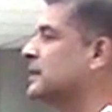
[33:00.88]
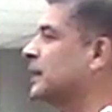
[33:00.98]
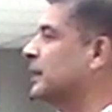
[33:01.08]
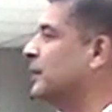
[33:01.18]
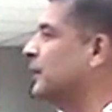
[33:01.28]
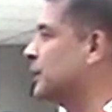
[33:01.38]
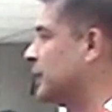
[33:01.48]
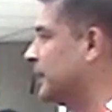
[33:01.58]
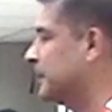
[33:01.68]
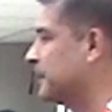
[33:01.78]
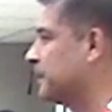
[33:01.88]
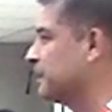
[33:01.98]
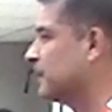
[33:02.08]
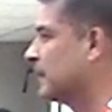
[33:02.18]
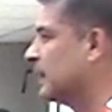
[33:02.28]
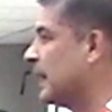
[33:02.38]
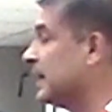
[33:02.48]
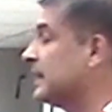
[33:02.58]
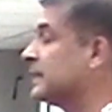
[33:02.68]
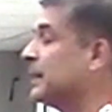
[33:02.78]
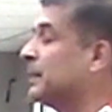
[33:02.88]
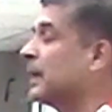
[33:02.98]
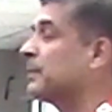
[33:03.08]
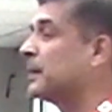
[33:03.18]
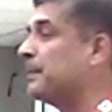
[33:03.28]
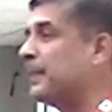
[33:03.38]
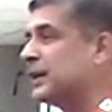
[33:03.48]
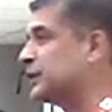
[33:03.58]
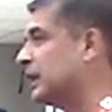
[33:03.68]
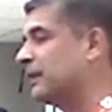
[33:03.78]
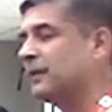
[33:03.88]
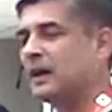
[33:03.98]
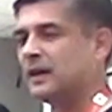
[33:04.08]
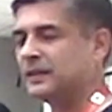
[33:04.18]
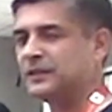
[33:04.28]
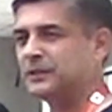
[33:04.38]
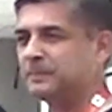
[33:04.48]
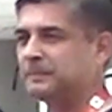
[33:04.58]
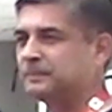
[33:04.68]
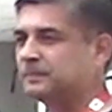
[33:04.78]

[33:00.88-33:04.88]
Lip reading: and conviction, at the same time compassion in our hearts.